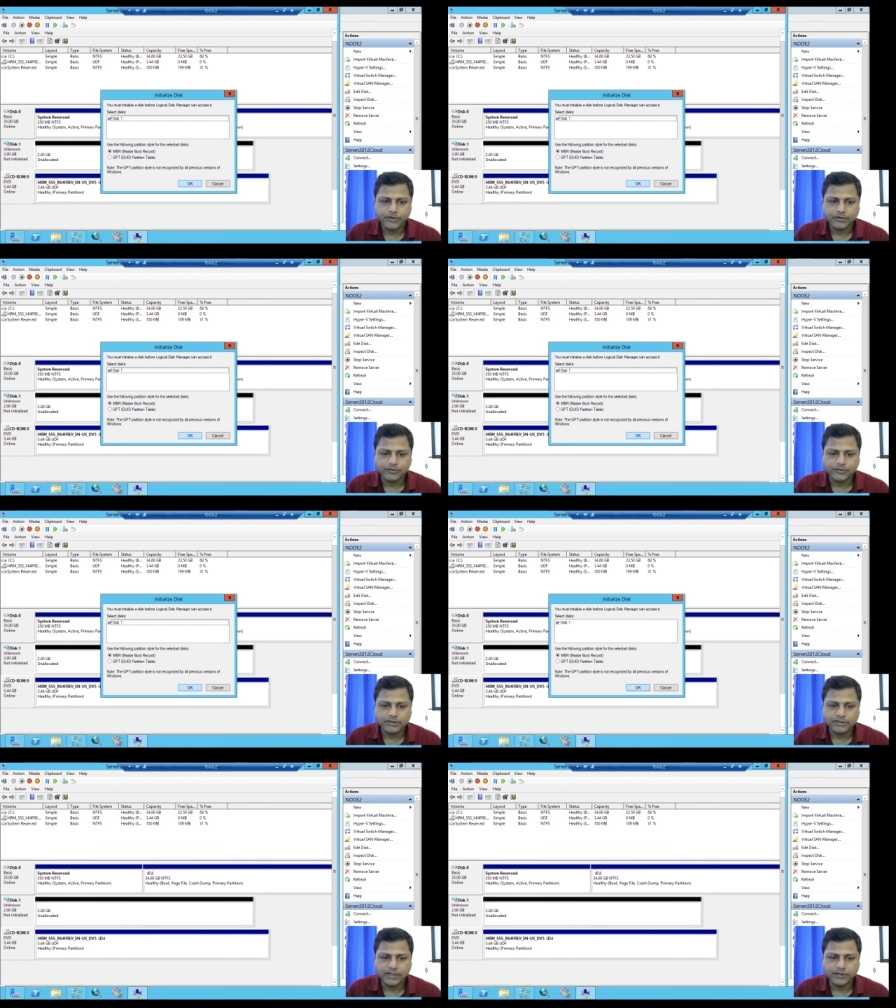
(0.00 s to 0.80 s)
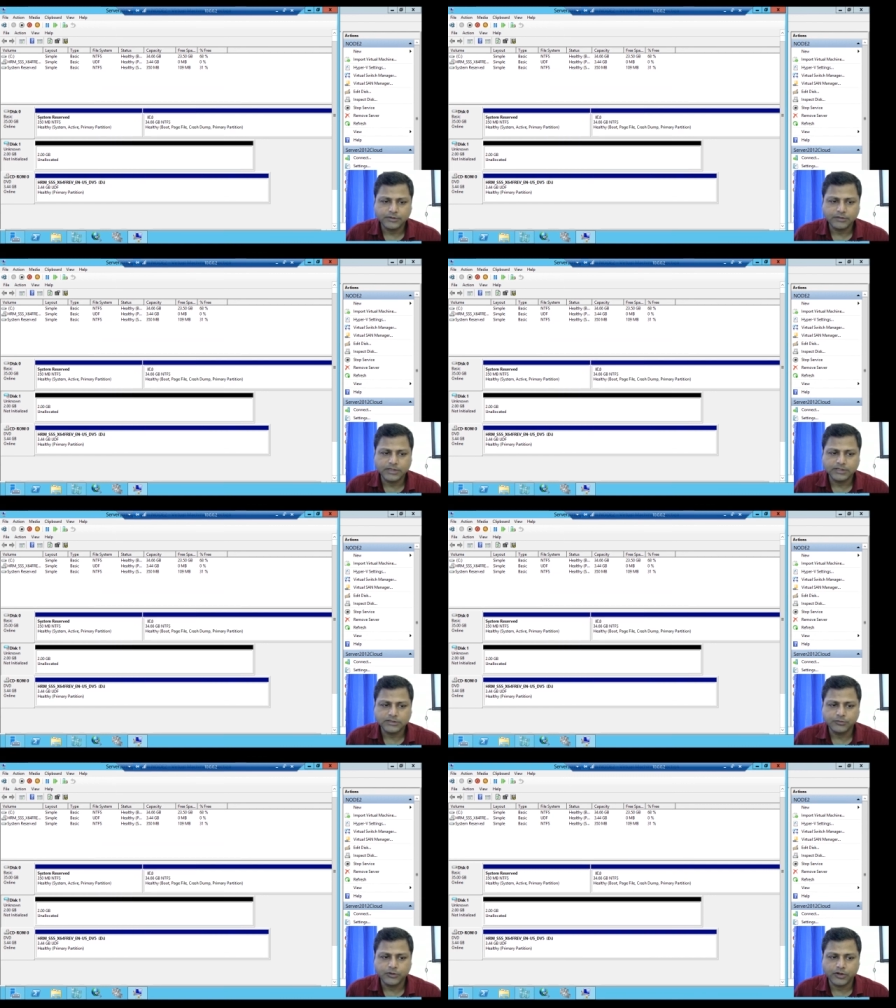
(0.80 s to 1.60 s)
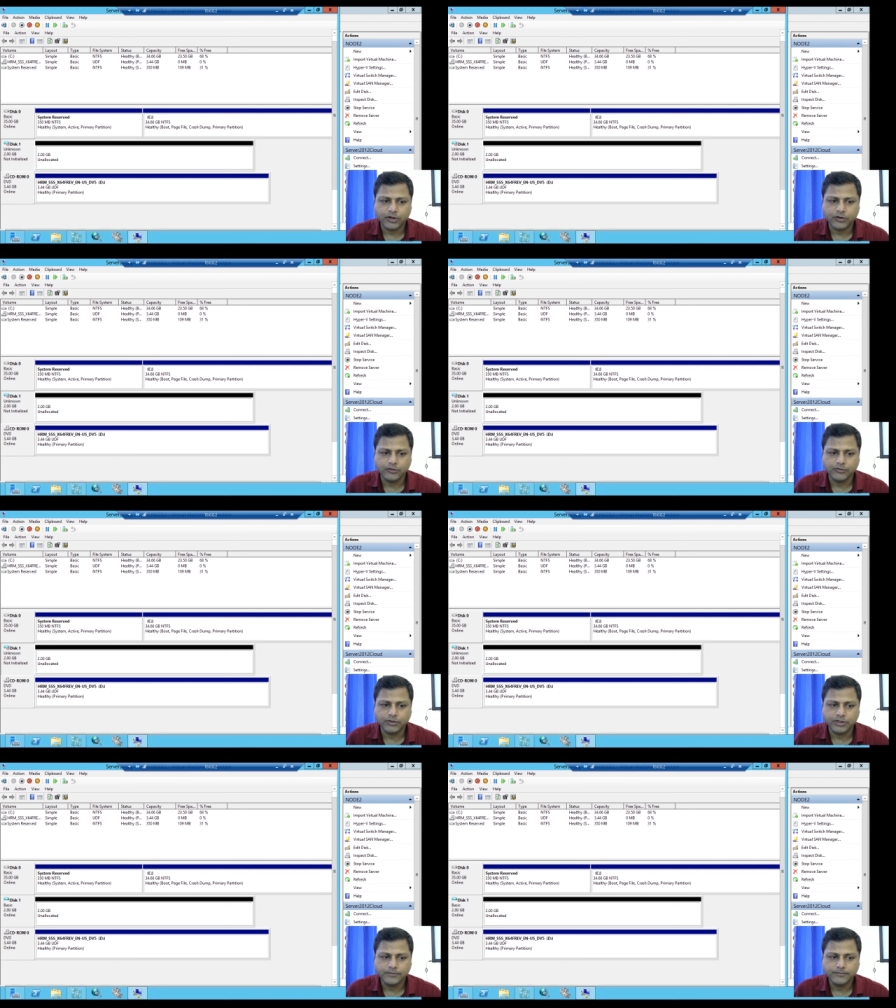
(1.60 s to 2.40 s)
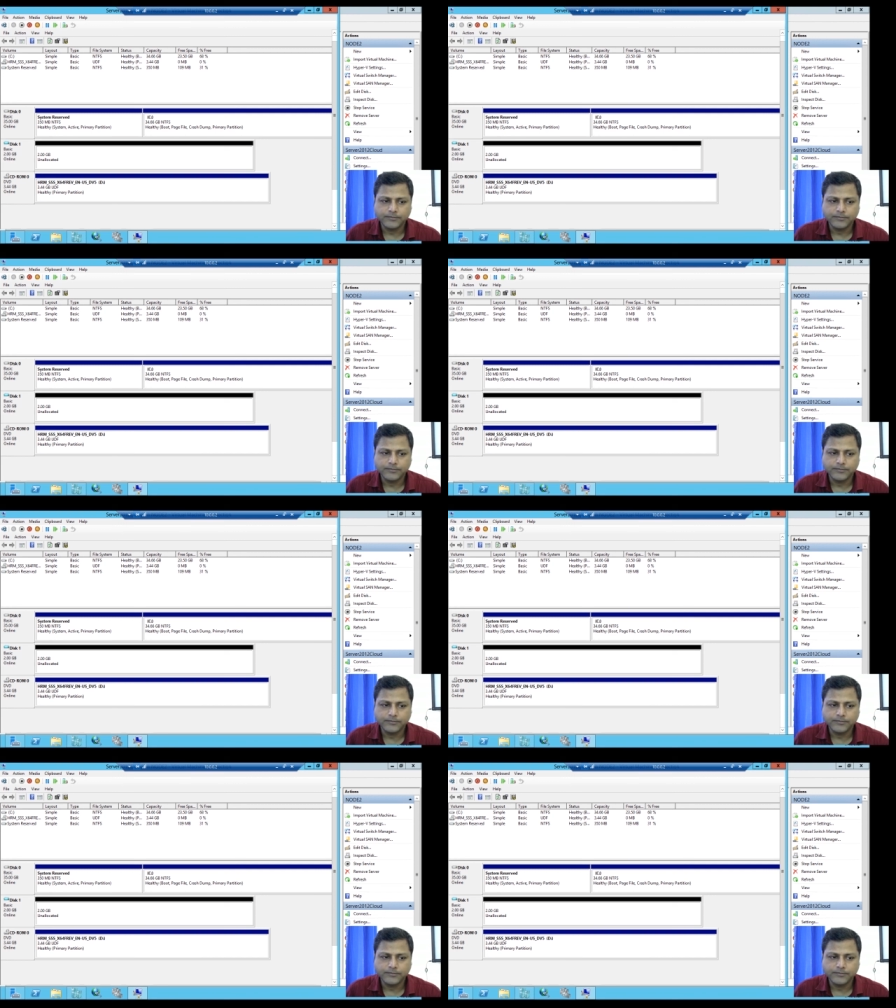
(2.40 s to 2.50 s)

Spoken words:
So we'll select with the master boot record over here,